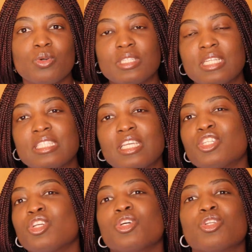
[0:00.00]

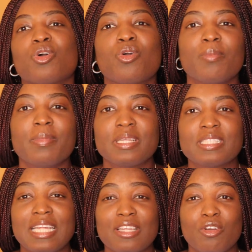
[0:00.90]
authentication of your
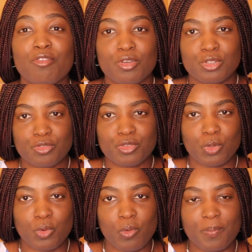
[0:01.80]
document at the comfort of
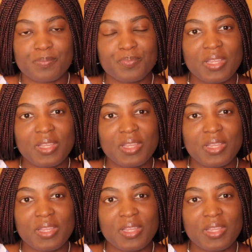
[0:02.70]
your home?